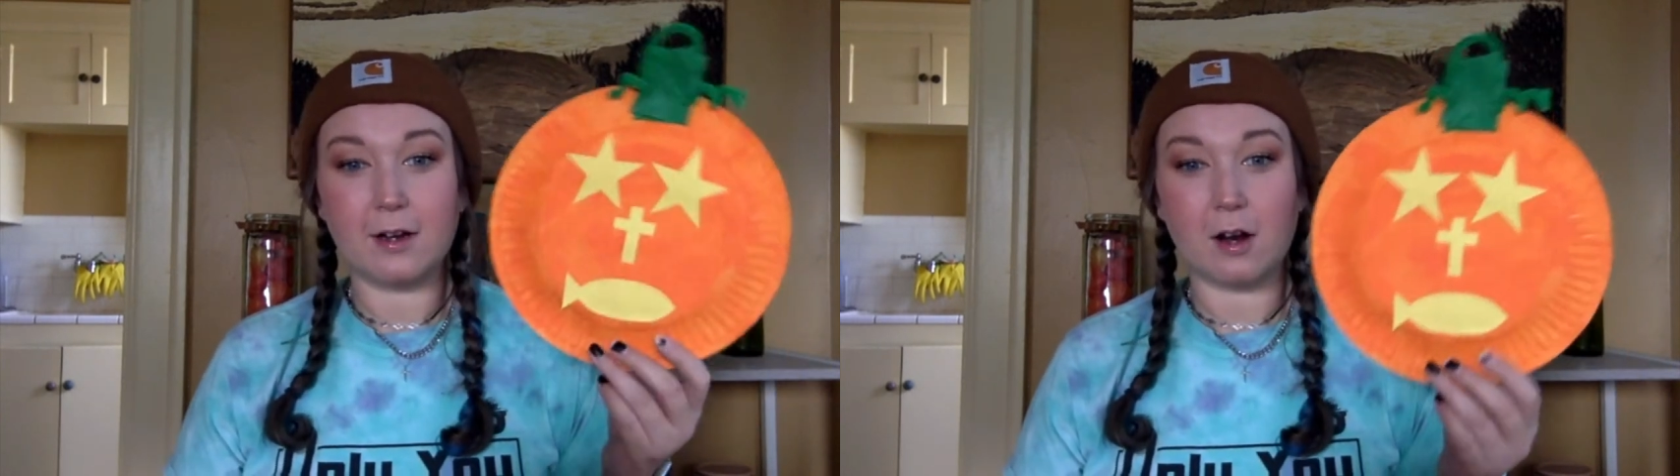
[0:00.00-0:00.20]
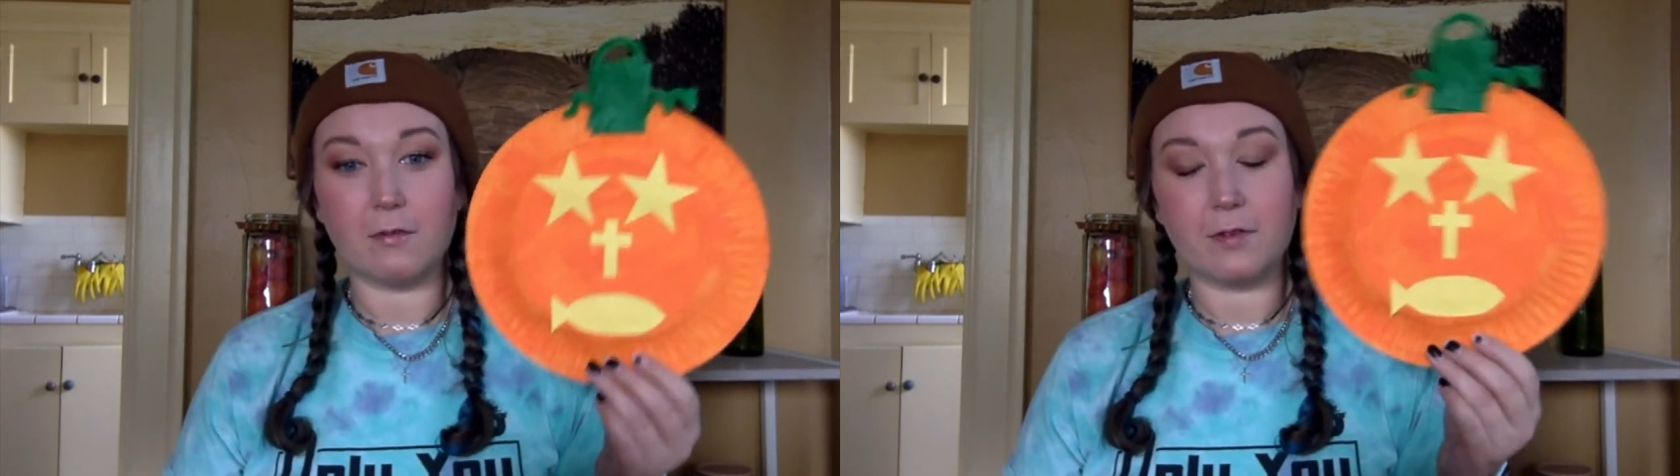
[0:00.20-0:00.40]

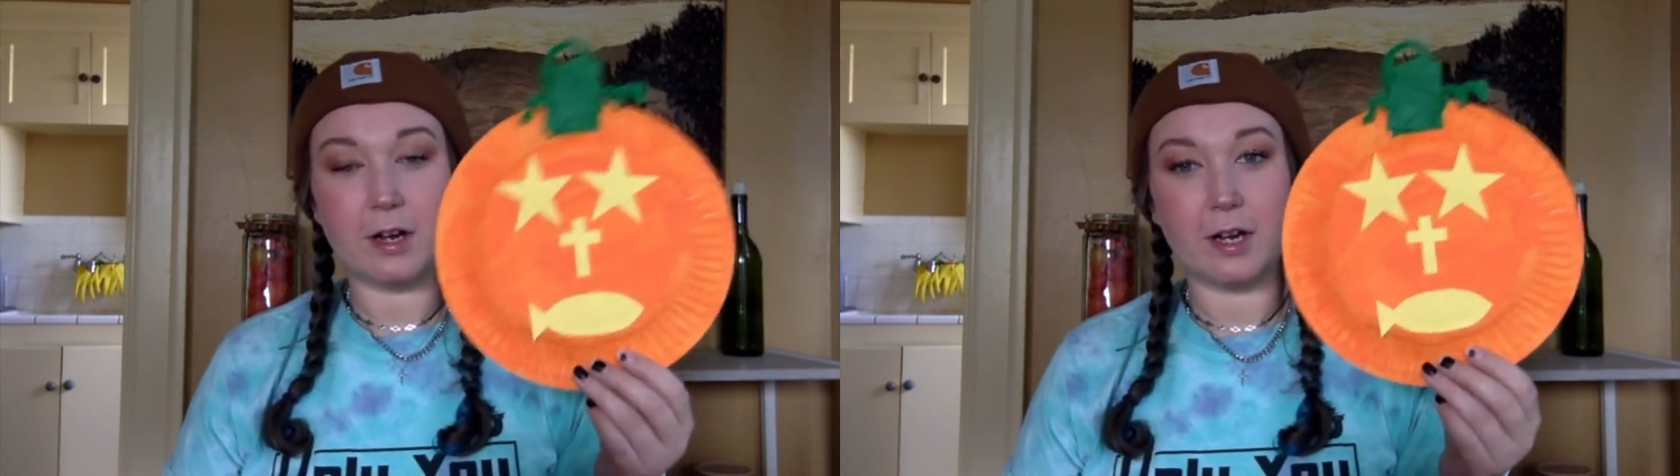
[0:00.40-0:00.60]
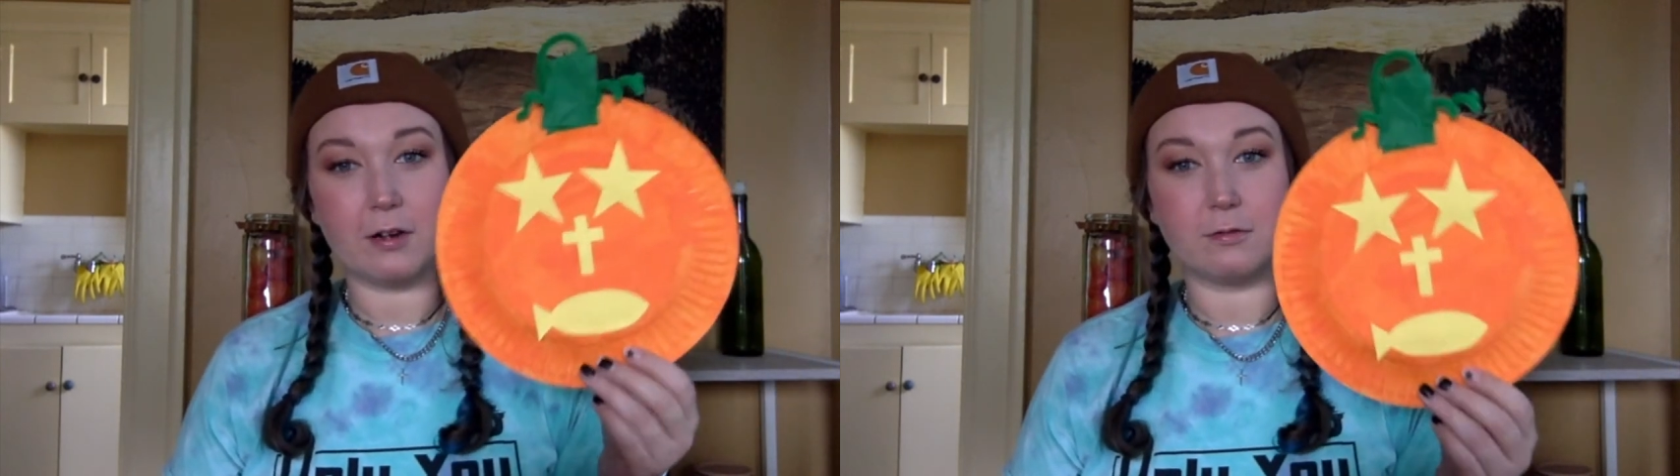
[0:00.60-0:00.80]
our
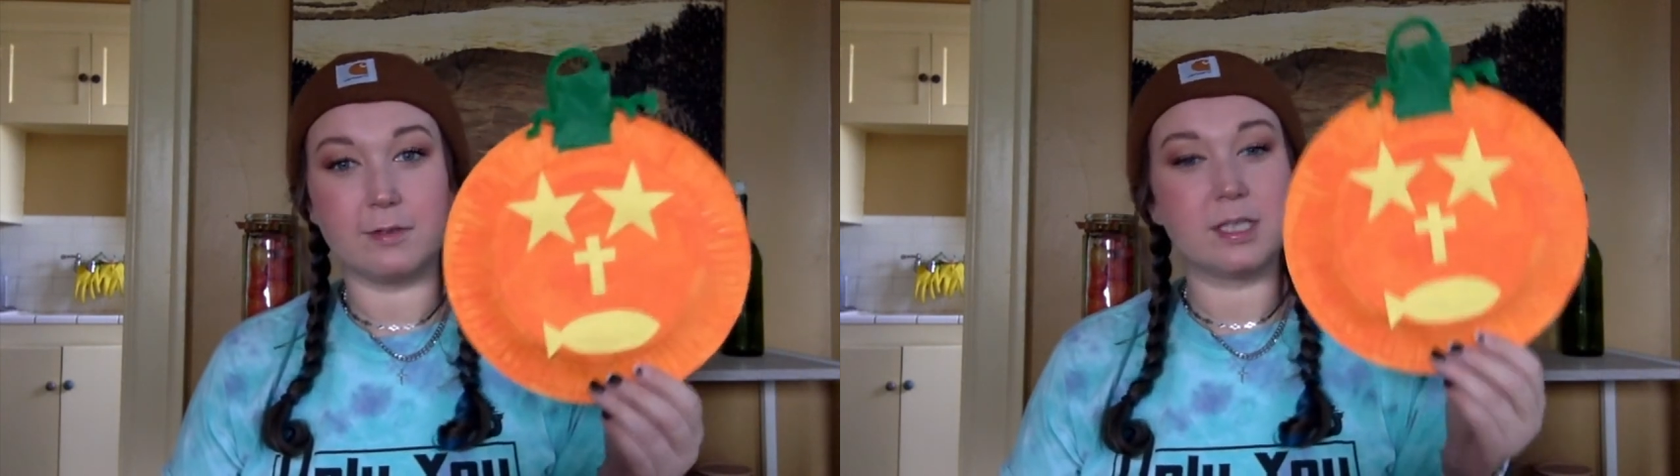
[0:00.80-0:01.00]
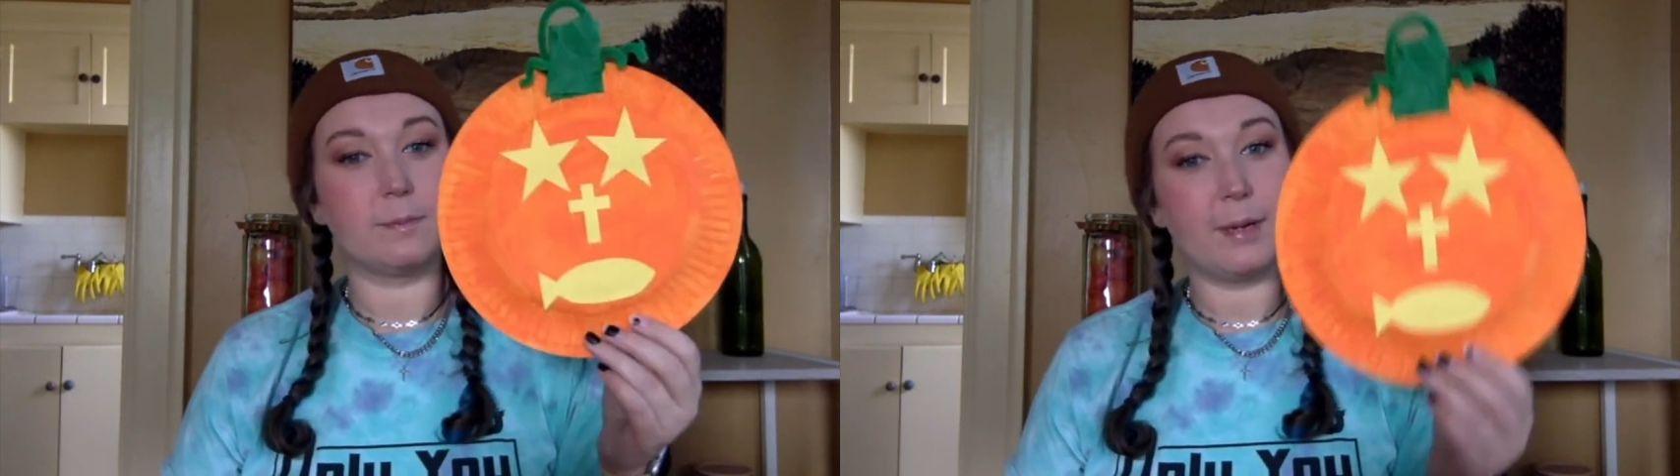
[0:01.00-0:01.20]
very own
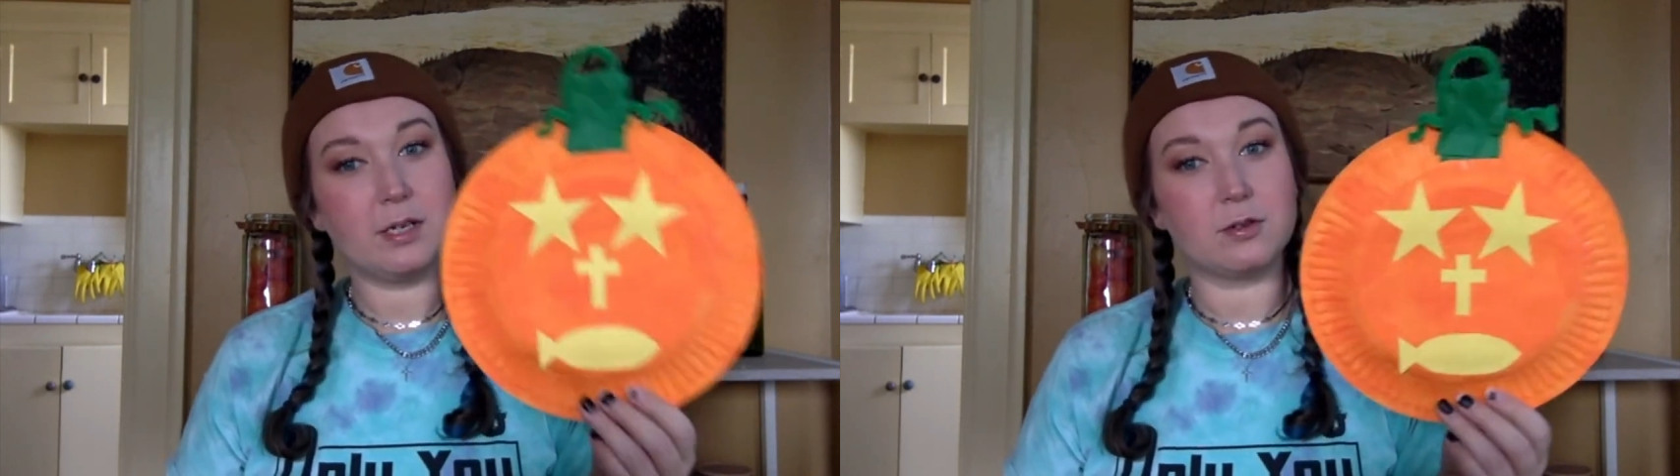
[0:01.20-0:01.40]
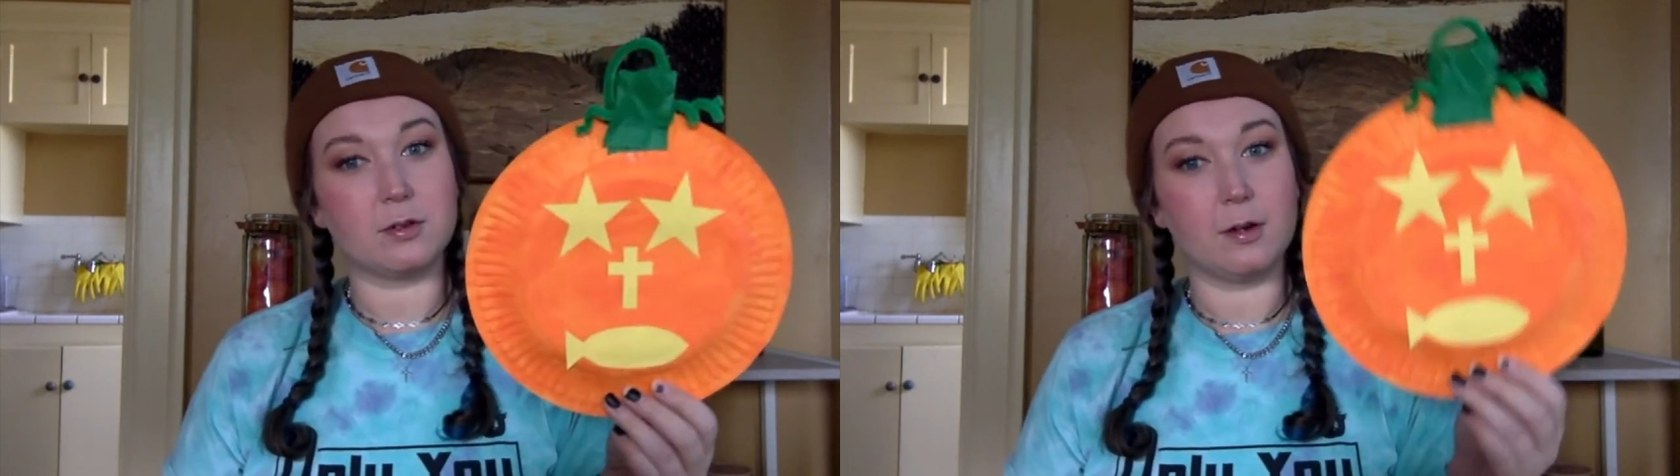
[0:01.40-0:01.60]

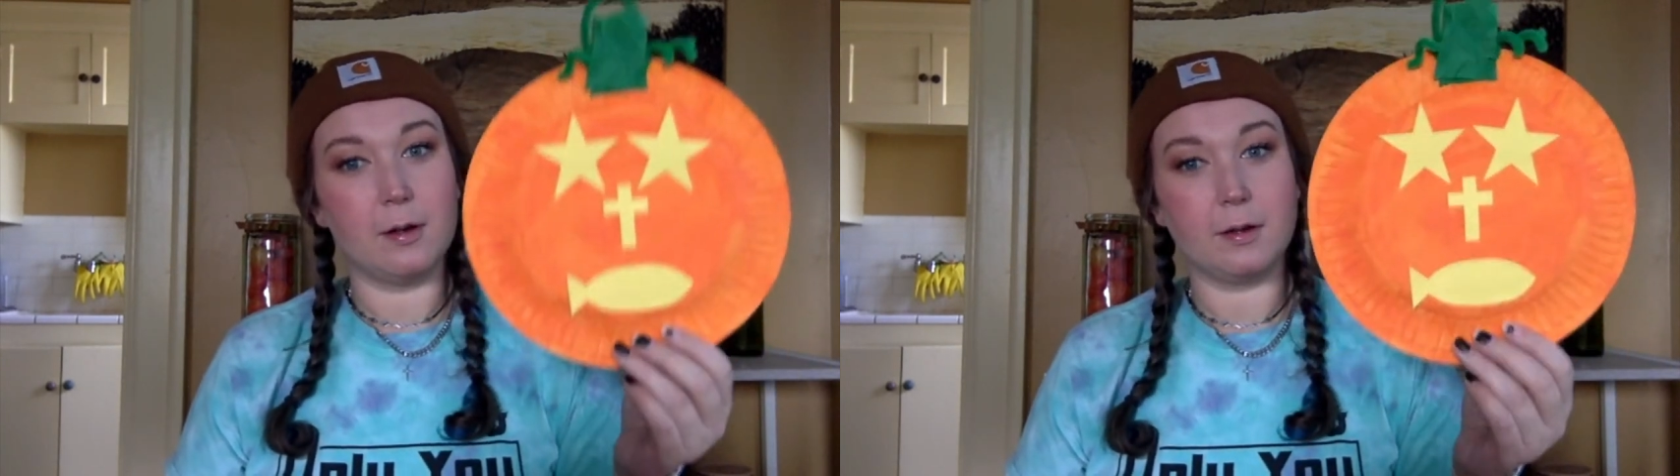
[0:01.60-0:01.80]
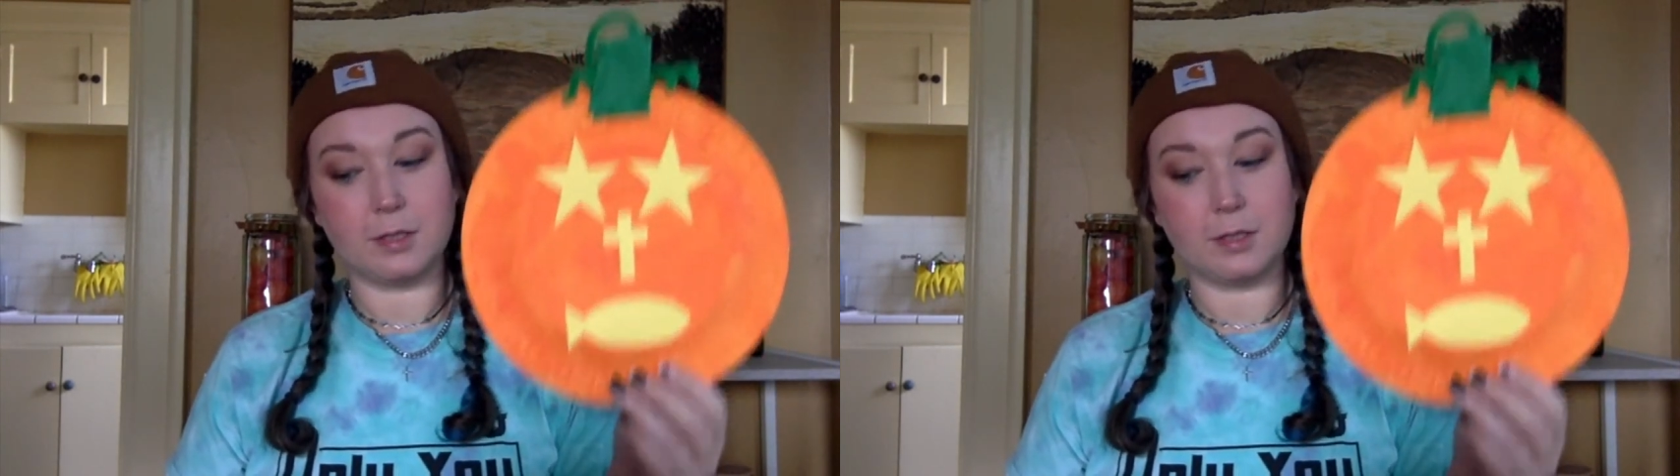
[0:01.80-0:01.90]
special